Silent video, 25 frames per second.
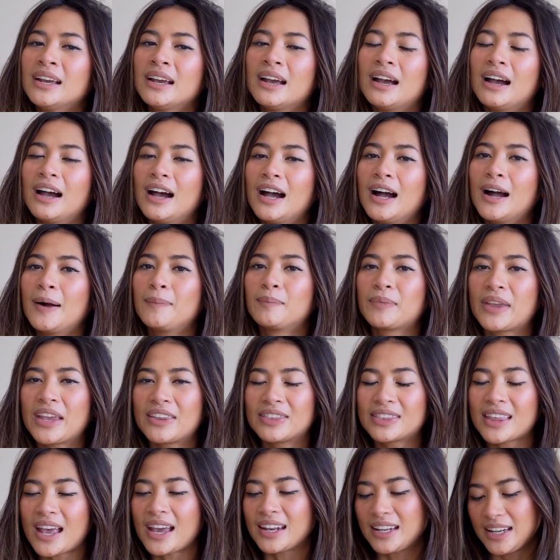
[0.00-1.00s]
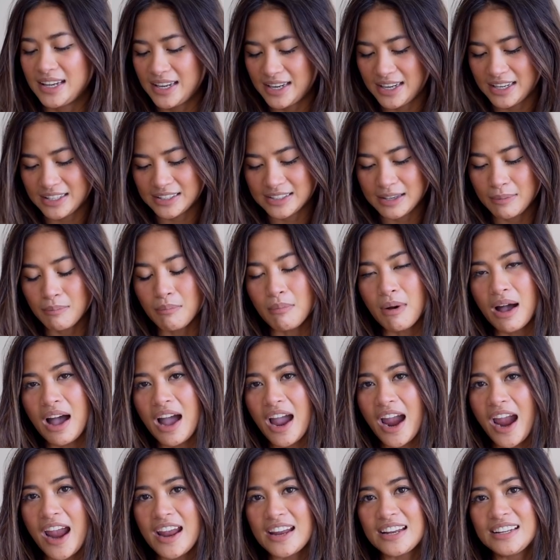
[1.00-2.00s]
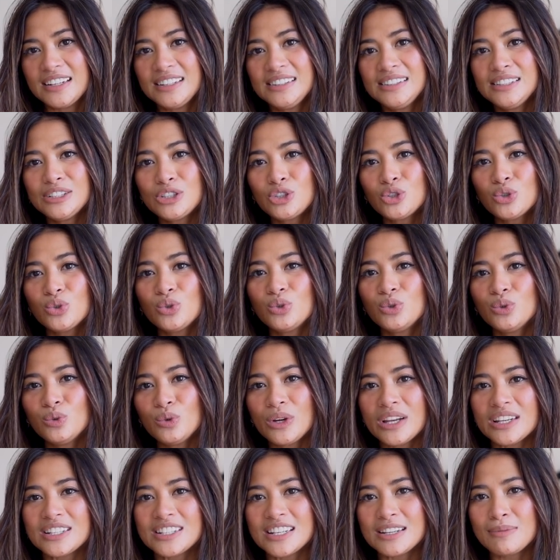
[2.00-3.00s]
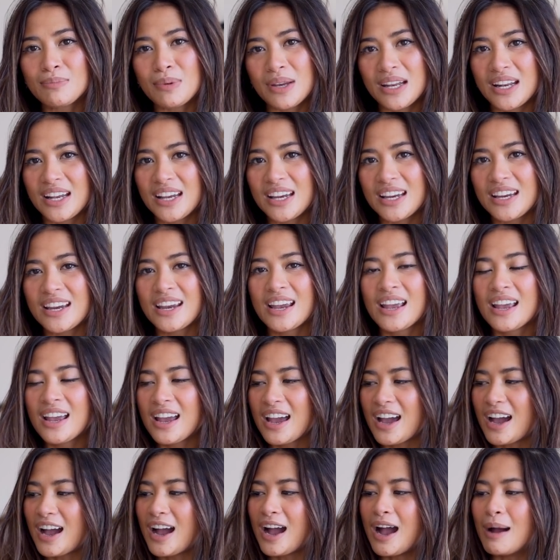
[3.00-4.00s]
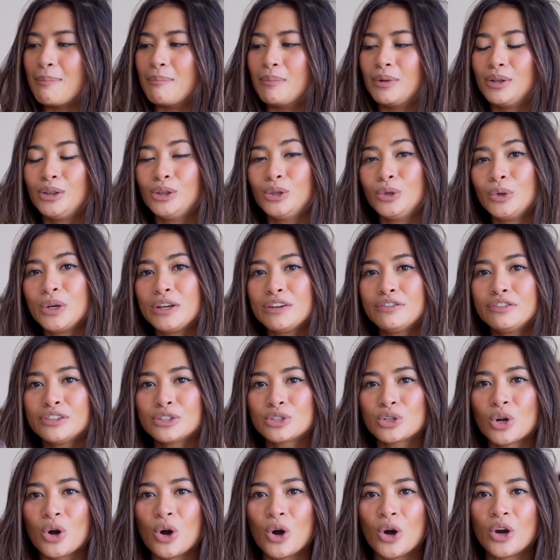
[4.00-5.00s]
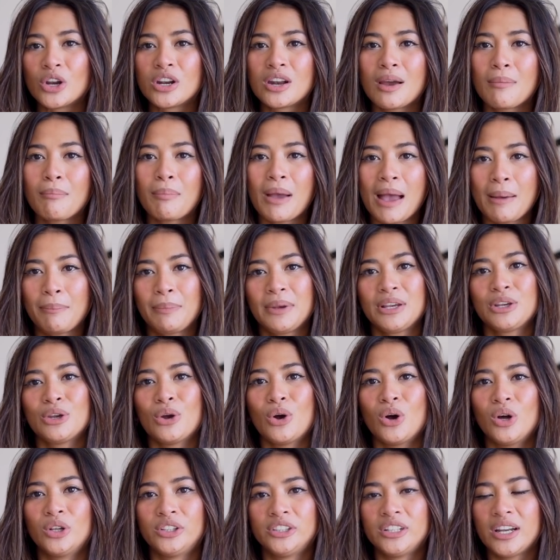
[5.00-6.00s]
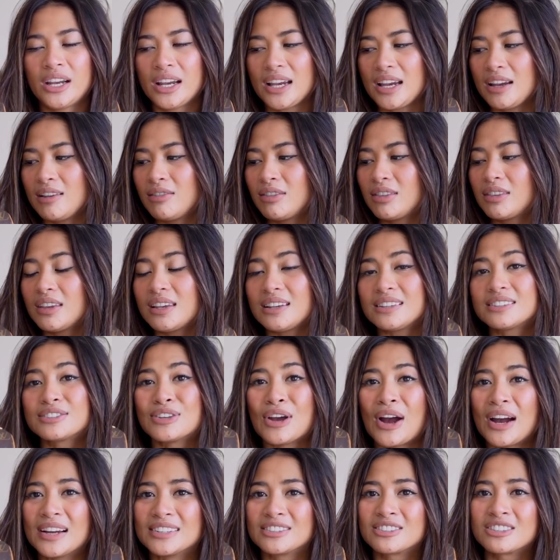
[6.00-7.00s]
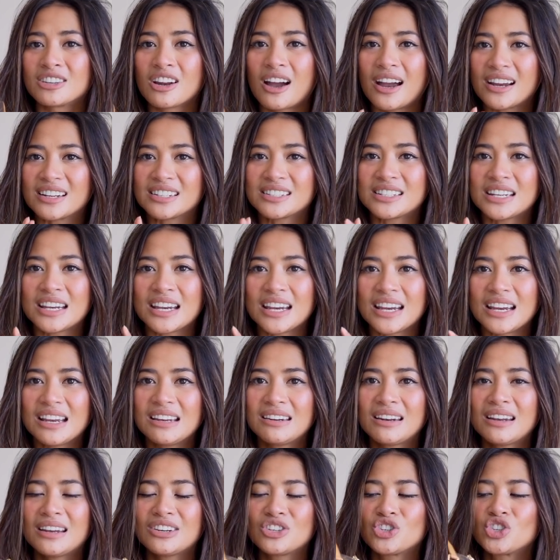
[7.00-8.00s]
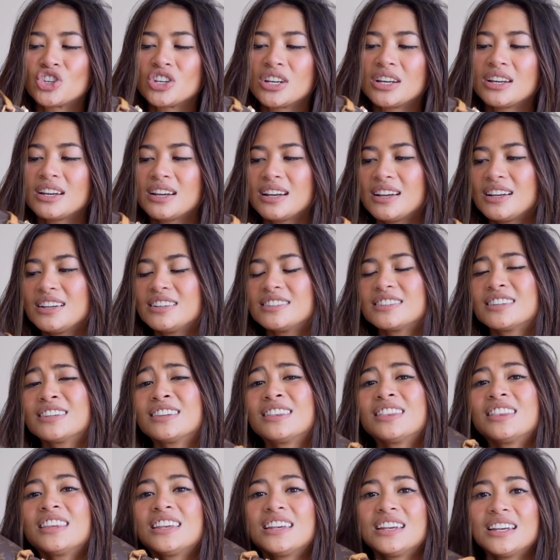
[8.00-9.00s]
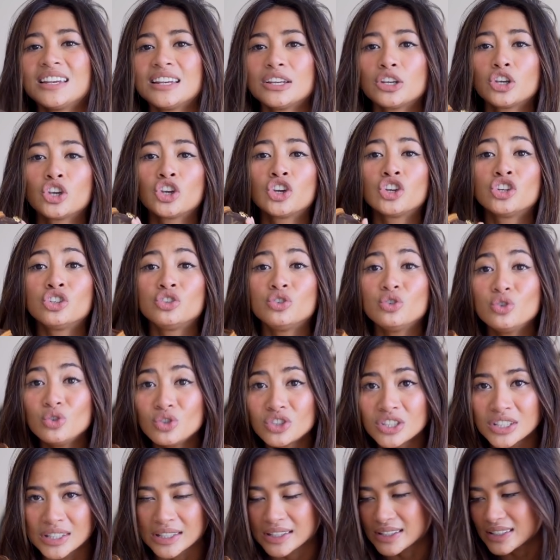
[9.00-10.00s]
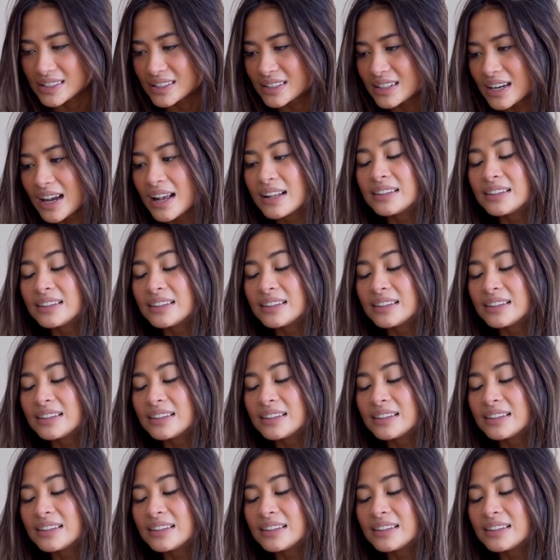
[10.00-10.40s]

um, and that is my little itty bitty um, Louis Vuitton Papillon in the size nineteen. She is the cutest